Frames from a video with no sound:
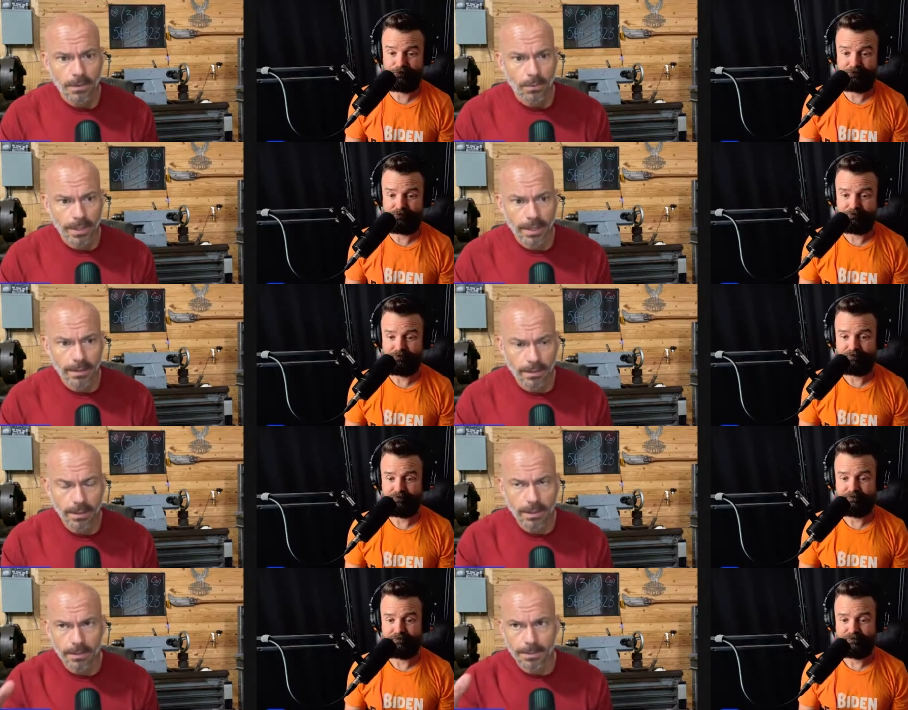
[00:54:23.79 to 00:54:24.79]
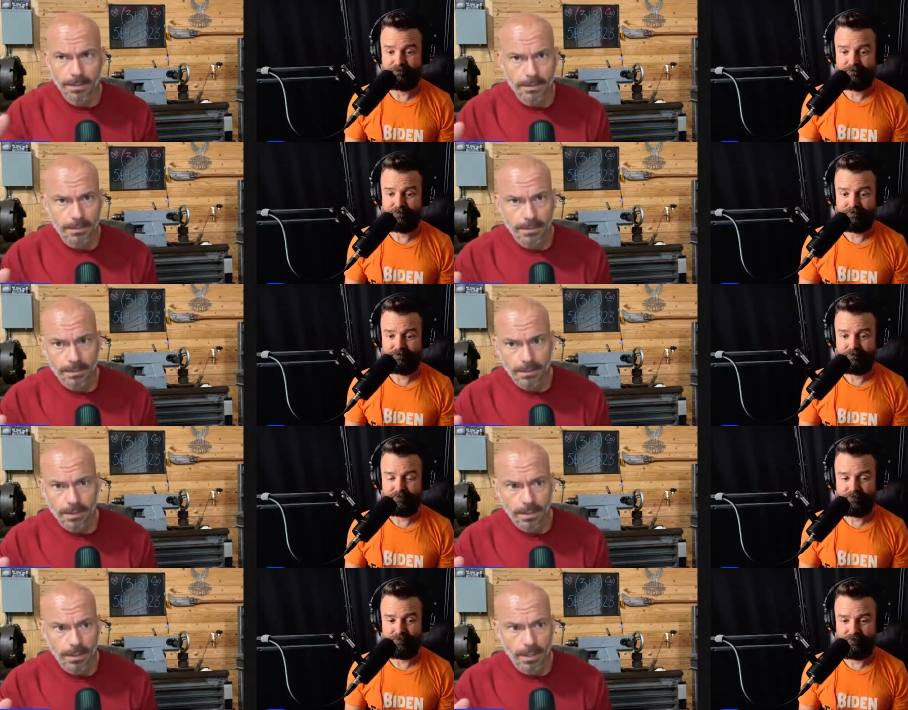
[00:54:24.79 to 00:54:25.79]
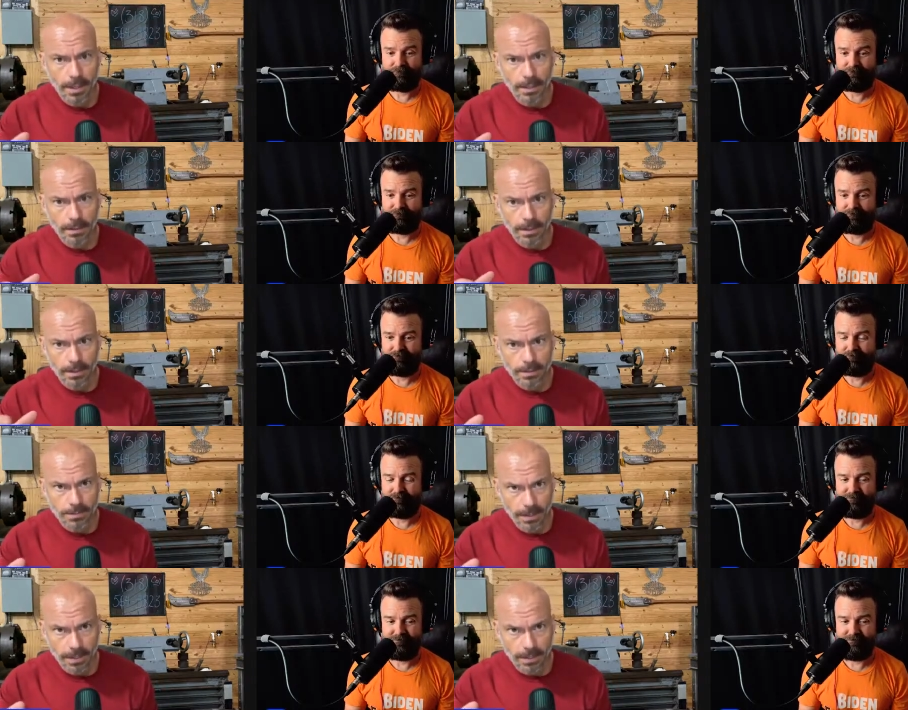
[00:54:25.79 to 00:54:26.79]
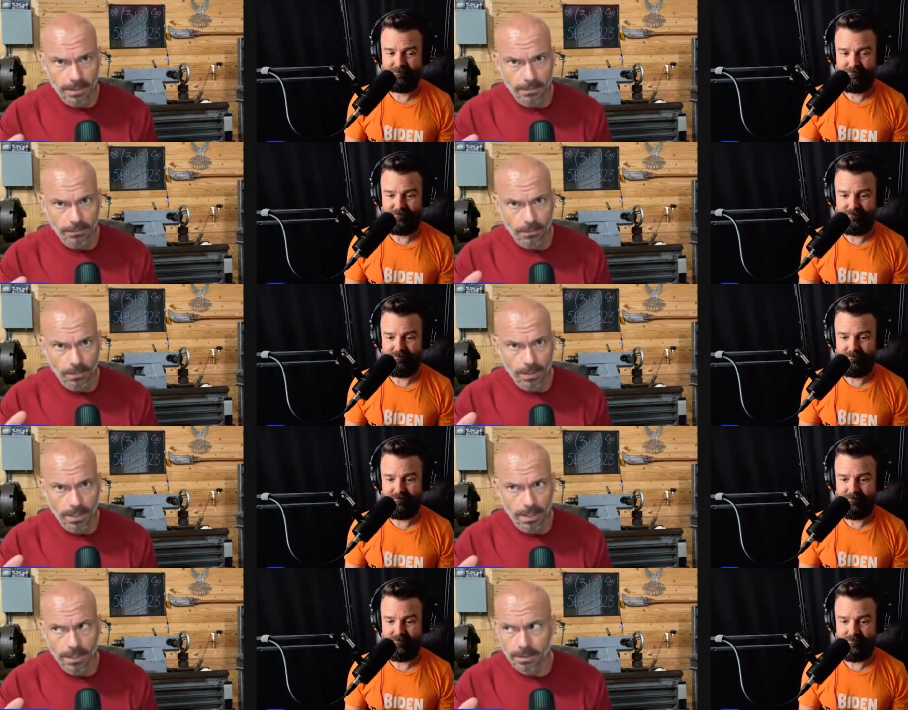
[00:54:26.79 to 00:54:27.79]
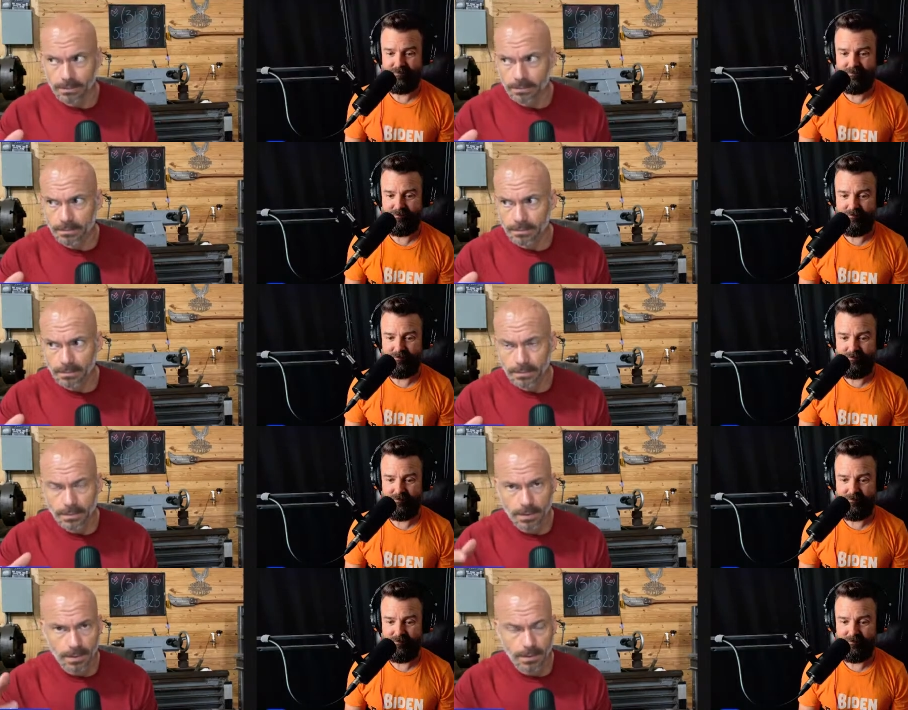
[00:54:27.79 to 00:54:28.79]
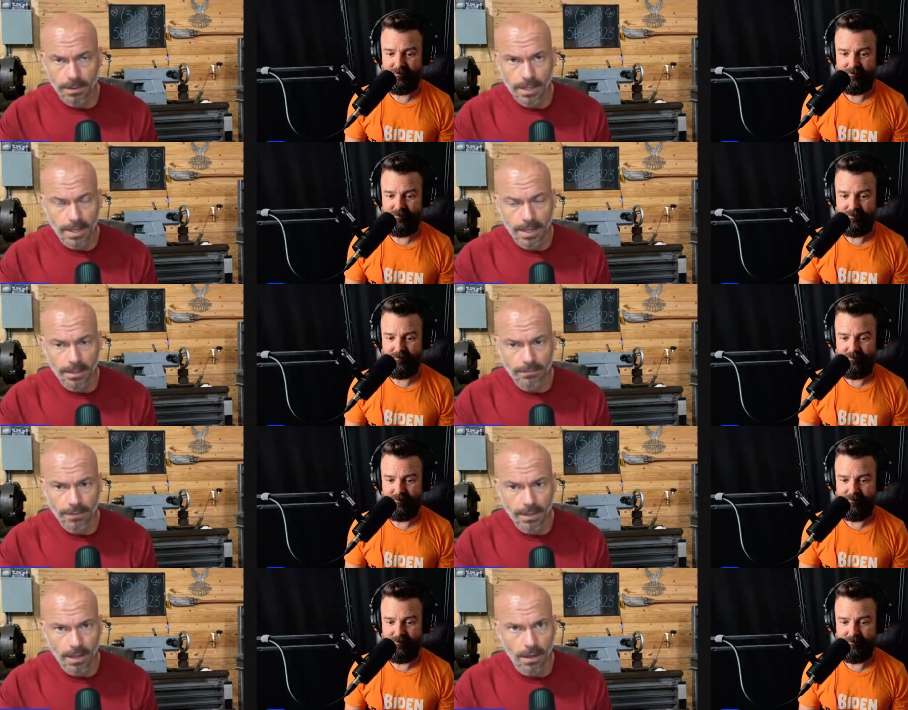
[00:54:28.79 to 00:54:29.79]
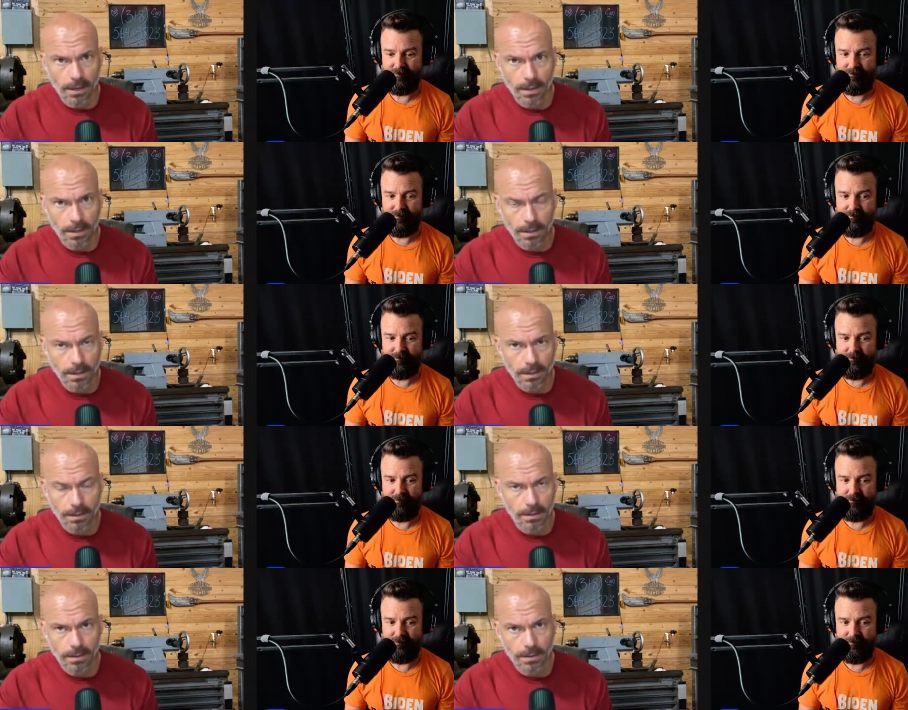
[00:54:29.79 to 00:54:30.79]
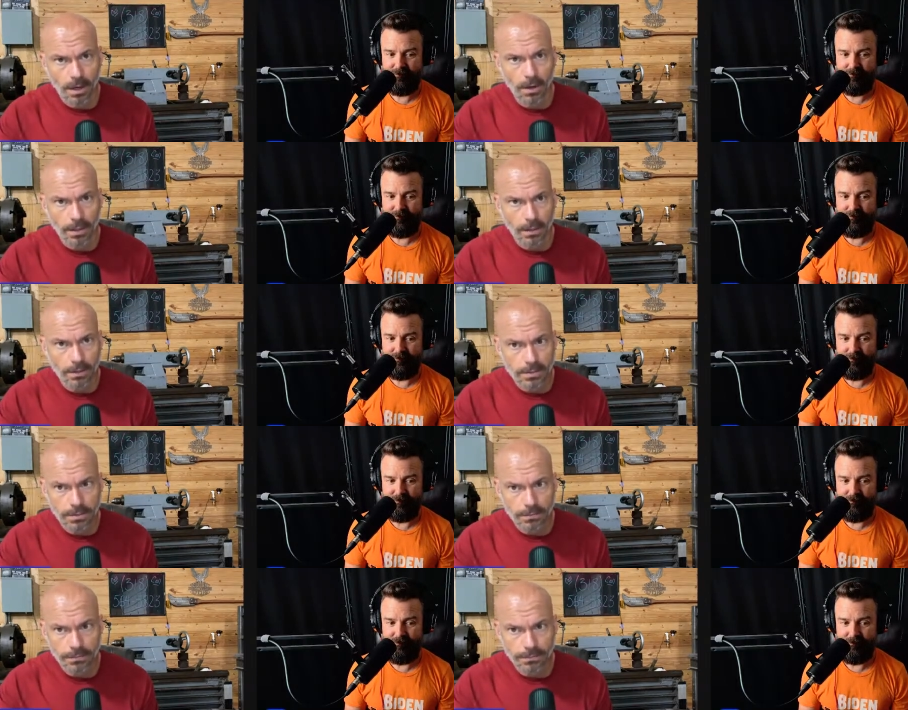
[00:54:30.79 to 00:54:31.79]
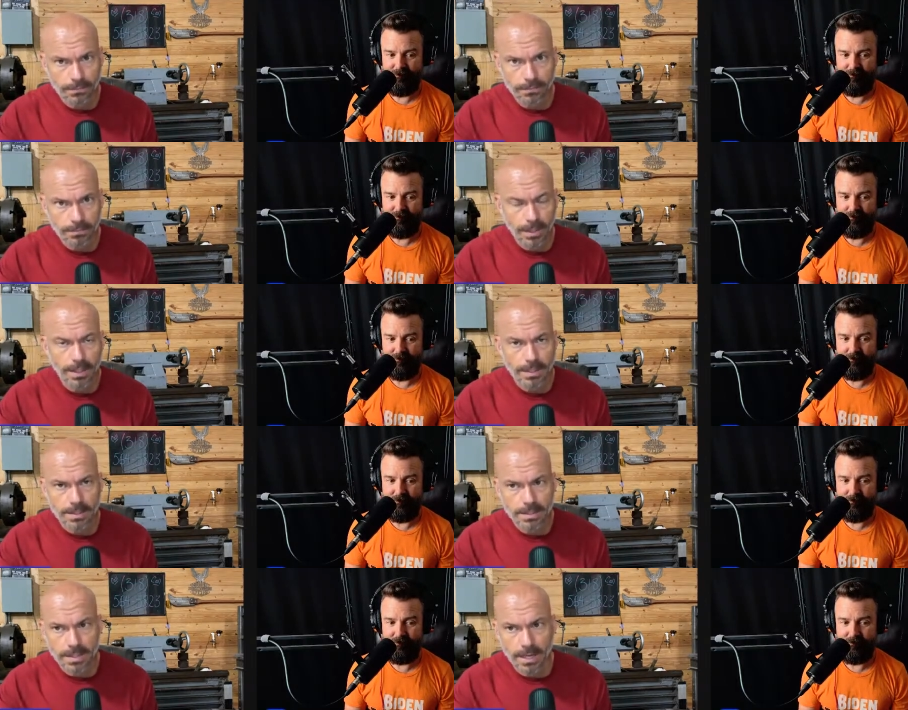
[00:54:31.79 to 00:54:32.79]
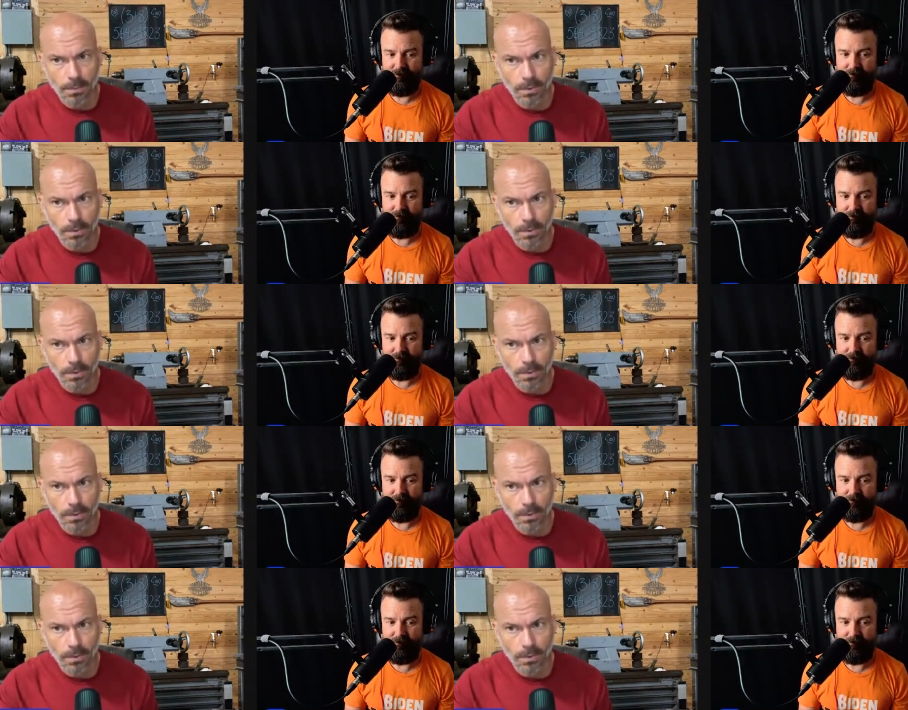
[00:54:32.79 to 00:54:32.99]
Speaker 1: We got hung up at in Jamaica for one night, uh, and I had to find an uh, all inclusive place because I didn't want to